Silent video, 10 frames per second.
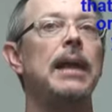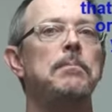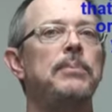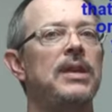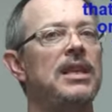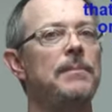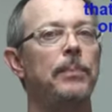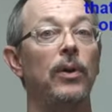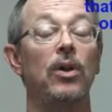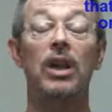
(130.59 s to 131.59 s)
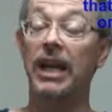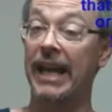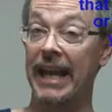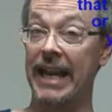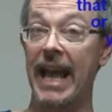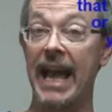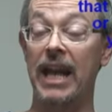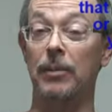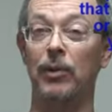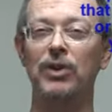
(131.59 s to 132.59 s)
and people and
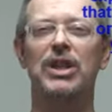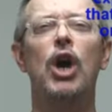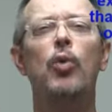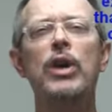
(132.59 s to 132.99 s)
animals,